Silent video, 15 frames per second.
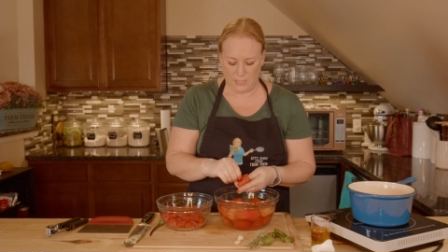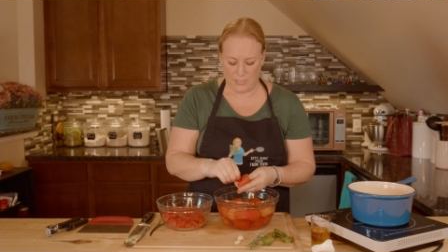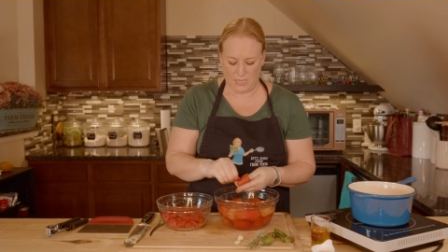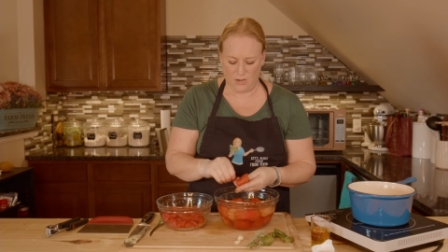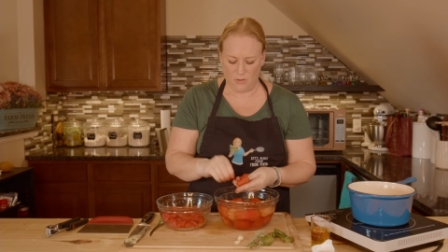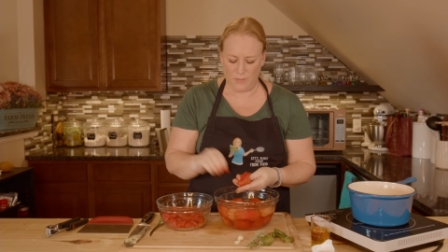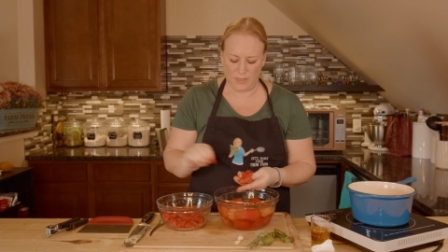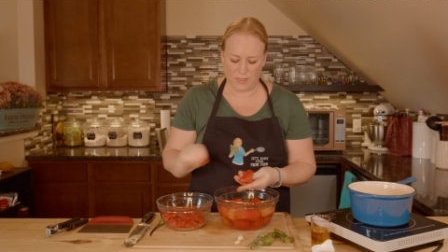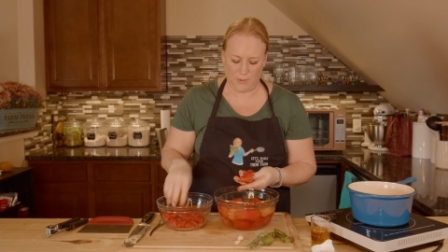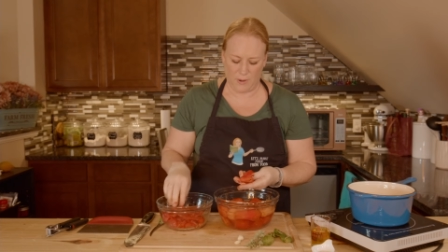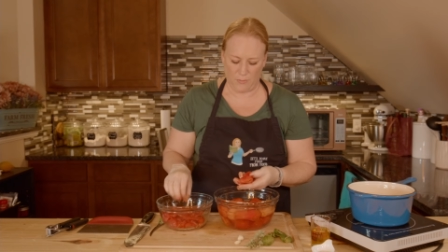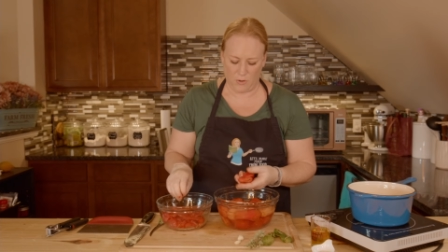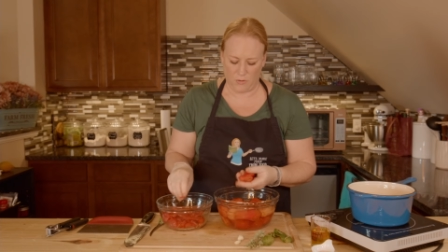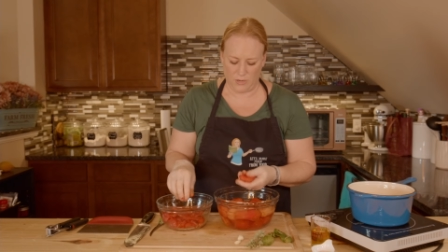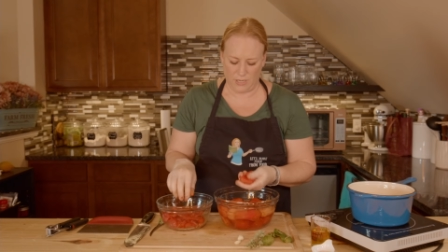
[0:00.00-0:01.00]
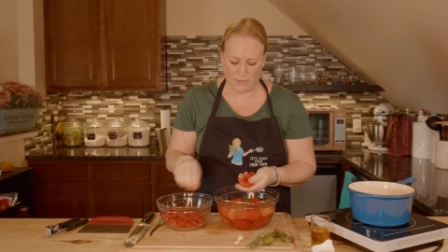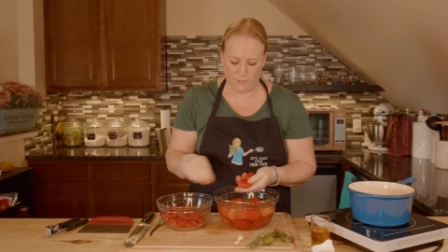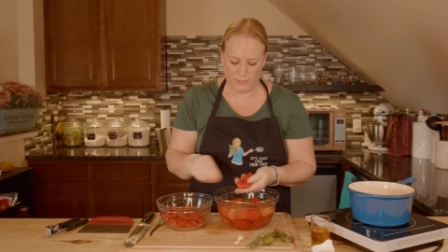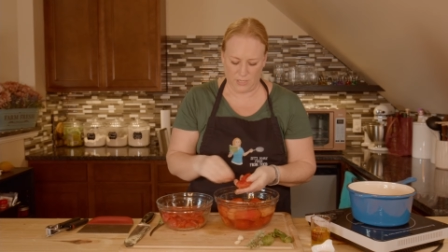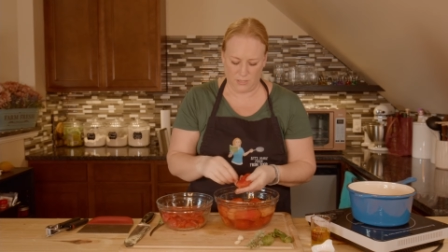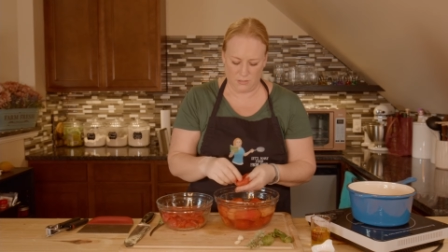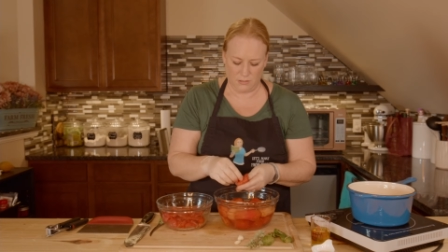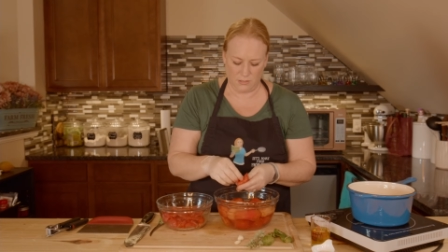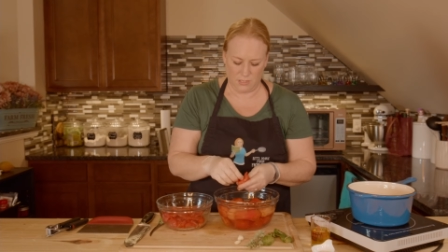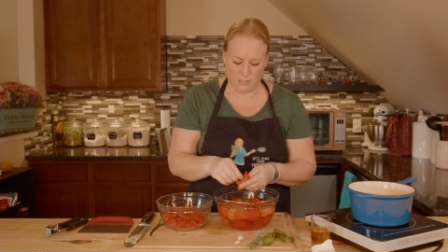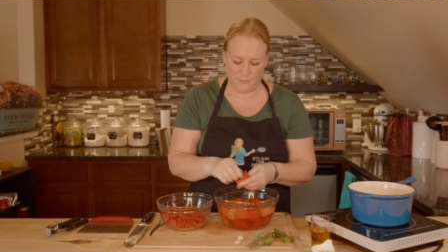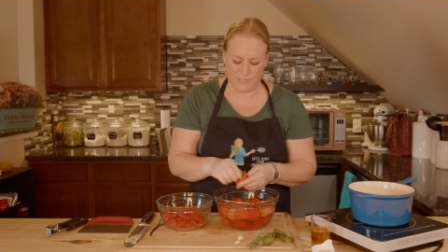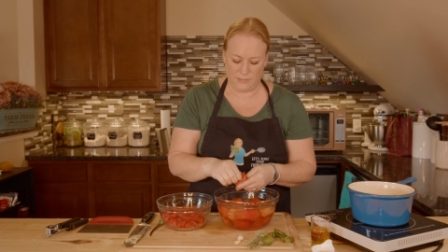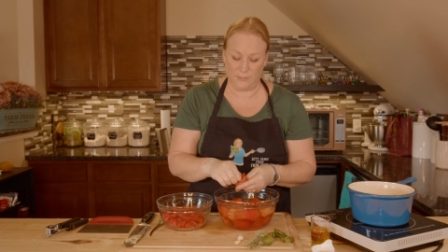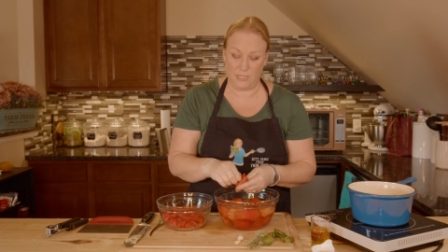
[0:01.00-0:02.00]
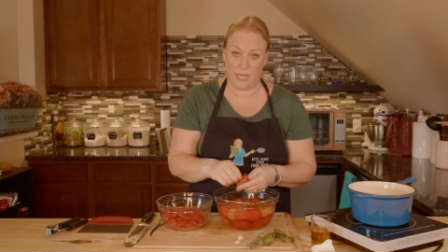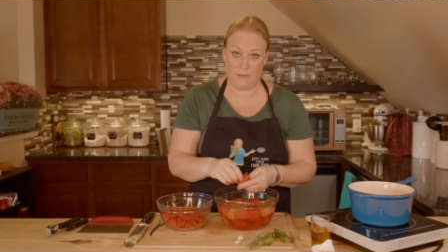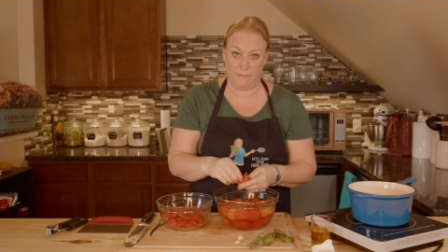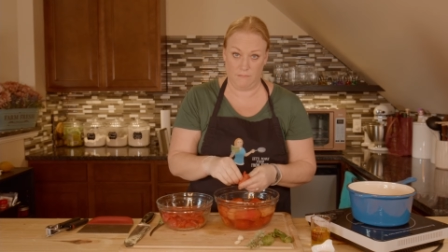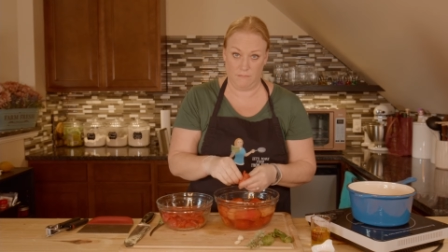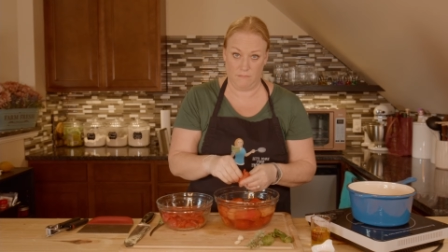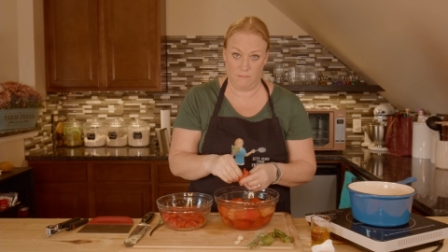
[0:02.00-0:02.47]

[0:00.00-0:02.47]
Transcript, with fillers: I don't make the pepperoni yet, but give me some time.